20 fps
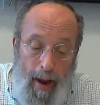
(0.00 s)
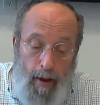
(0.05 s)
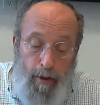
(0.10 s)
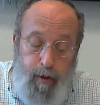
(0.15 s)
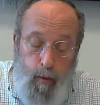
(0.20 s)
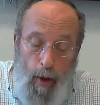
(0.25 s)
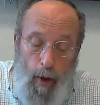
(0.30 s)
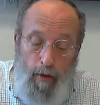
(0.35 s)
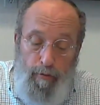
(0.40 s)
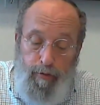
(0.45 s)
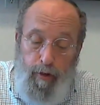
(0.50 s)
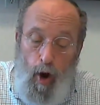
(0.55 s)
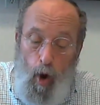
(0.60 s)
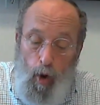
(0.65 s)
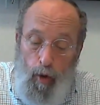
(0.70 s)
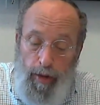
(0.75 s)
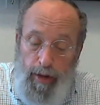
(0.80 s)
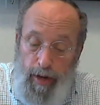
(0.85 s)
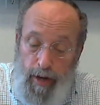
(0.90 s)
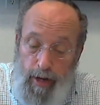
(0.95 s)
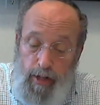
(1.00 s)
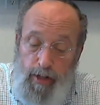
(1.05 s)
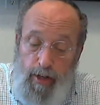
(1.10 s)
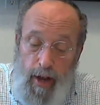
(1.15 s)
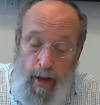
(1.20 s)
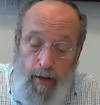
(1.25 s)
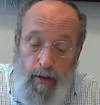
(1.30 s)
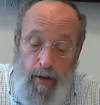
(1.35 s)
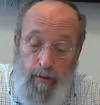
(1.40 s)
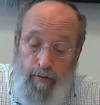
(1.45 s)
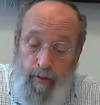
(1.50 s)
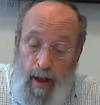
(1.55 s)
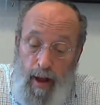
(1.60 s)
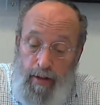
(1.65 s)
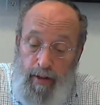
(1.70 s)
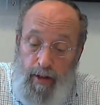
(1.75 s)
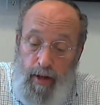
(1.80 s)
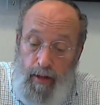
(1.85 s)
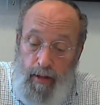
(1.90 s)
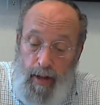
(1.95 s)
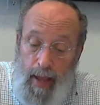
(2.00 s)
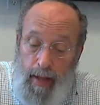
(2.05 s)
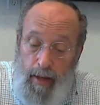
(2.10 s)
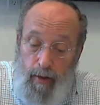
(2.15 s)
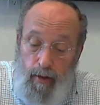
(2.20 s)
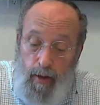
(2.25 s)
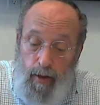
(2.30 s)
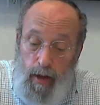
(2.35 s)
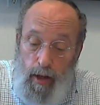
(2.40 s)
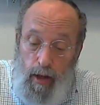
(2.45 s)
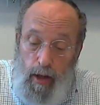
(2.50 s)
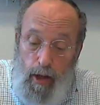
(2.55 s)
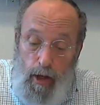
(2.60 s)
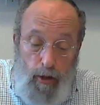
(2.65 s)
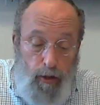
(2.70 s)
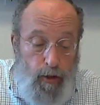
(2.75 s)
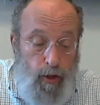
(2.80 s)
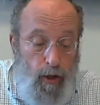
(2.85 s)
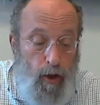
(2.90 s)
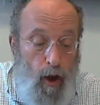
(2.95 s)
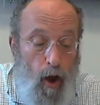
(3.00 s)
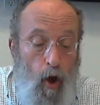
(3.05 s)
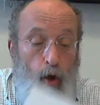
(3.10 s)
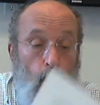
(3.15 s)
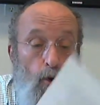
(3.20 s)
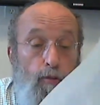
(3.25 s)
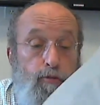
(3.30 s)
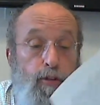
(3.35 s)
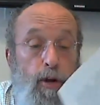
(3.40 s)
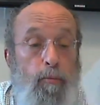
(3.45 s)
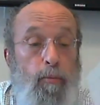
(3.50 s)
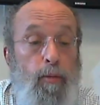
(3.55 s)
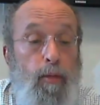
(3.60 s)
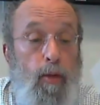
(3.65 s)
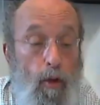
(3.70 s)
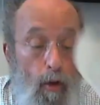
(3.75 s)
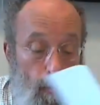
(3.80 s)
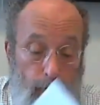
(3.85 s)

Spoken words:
pathway for holiness and divine delight, to go from